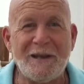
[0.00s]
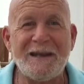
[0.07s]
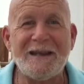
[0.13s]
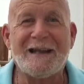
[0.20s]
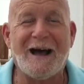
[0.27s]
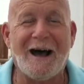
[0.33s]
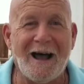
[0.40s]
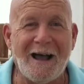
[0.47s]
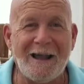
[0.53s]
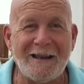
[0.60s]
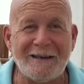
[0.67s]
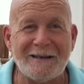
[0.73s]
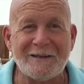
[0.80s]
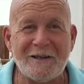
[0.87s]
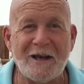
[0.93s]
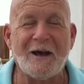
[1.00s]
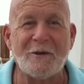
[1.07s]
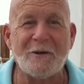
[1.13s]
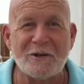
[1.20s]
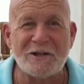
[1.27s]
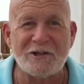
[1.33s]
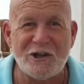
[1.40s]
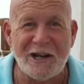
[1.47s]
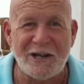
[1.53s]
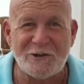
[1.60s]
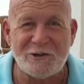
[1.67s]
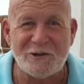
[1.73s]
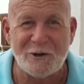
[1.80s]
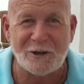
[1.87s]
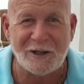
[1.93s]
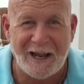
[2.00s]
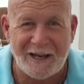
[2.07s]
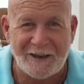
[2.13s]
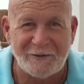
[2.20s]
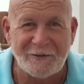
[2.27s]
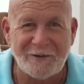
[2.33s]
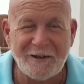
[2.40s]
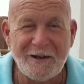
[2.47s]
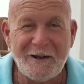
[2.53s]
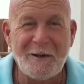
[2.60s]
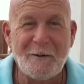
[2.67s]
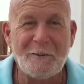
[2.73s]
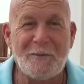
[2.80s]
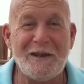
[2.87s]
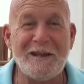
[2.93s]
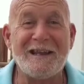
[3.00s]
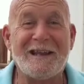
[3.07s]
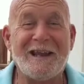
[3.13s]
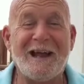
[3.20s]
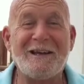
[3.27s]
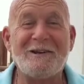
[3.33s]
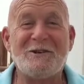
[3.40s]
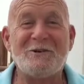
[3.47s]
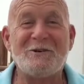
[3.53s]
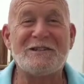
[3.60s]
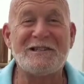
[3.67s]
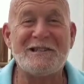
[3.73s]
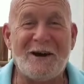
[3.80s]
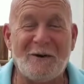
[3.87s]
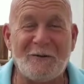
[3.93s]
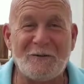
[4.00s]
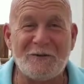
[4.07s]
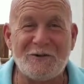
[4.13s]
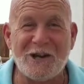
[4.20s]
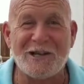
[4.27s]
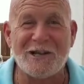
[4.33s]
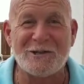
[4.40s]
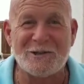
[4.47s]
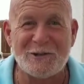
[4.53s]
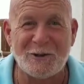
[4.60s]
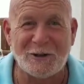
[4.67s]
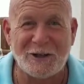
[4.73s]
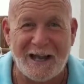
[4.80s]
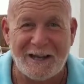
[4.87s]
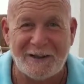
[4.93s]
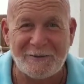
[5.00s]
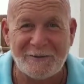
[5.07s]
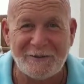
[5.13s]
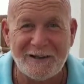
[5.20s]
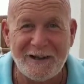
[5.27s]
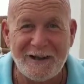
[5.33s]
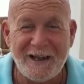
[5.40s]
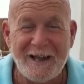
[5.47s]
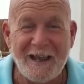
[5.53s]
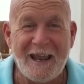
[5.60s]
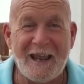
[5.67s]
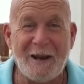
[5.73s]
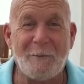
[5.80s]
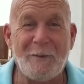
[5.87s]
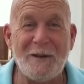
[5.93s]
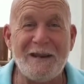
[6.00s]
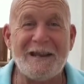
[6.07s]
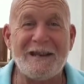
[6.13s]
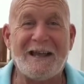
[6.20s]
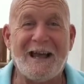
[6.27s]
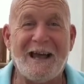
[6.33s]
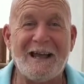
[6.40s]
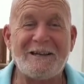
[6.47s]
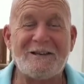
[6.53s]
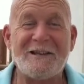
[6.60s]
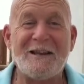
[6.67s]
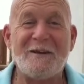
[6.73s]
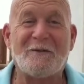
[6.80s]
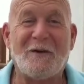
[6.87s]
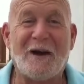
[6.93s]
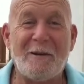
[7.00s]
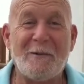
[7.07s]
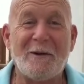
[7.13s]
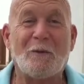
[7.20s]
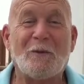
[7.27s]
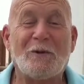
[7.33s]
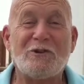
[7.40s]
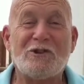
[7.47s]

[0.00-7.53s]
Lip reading: Being kind to others changes your life. Being kind to yourself changes your life. And being kind to the environment